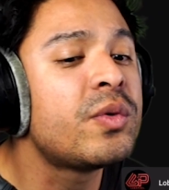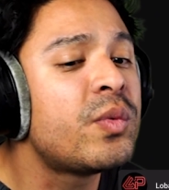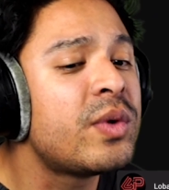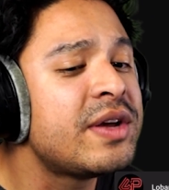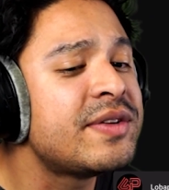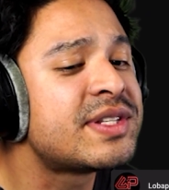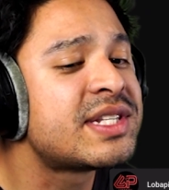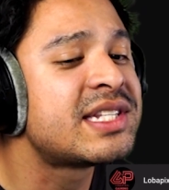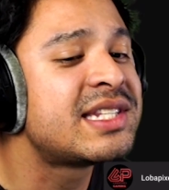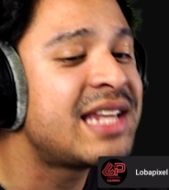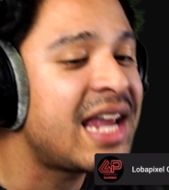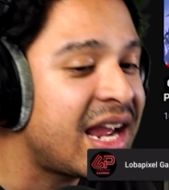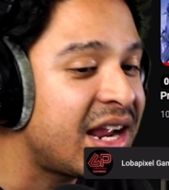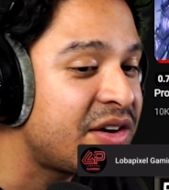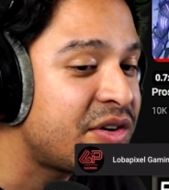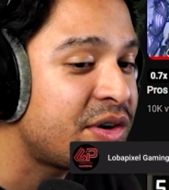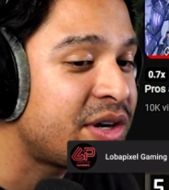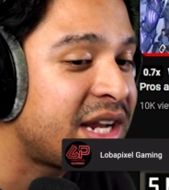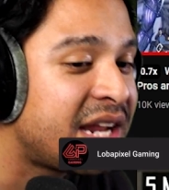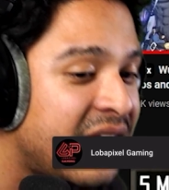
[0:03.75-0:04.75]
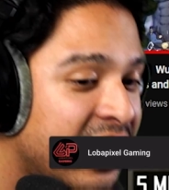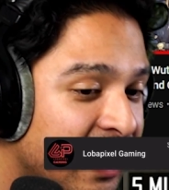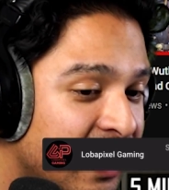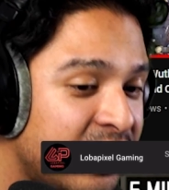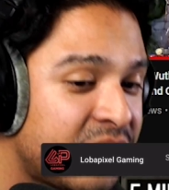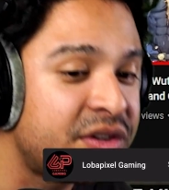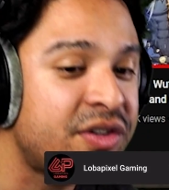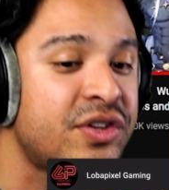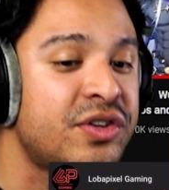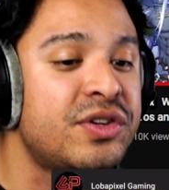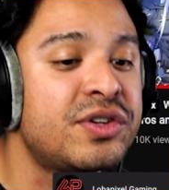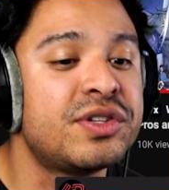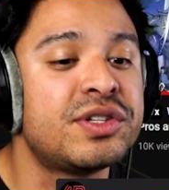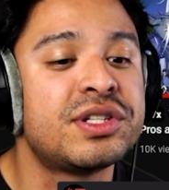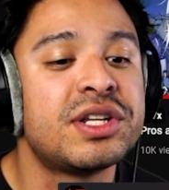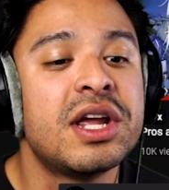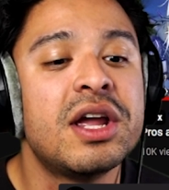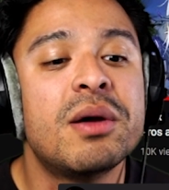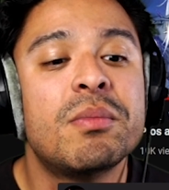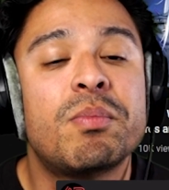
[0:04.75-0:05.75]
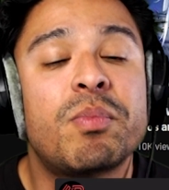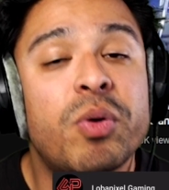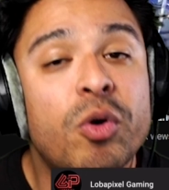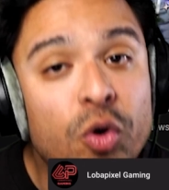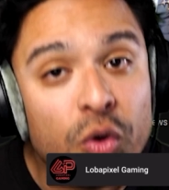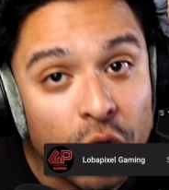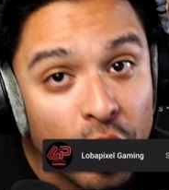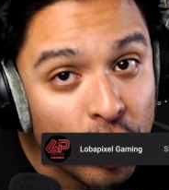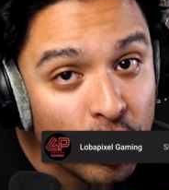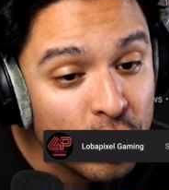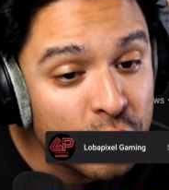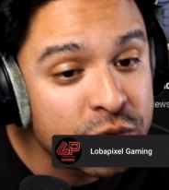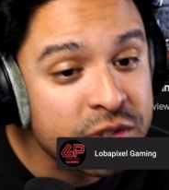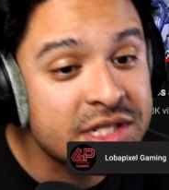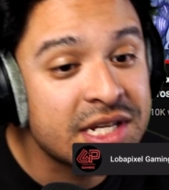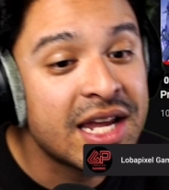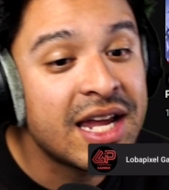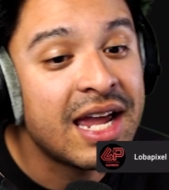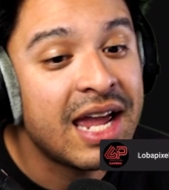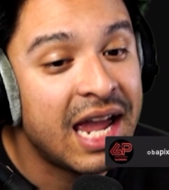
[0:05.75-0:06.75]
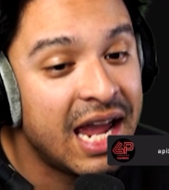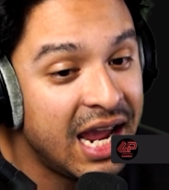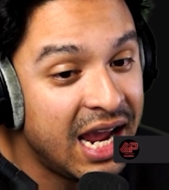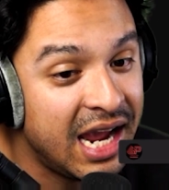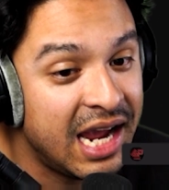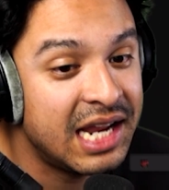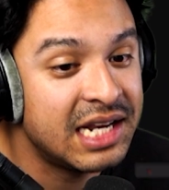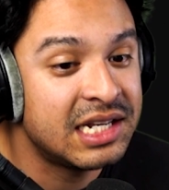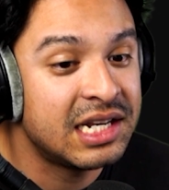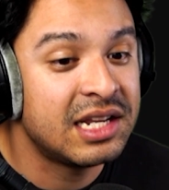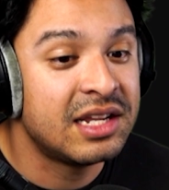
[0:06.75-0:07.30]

Waves standard characters, pros, and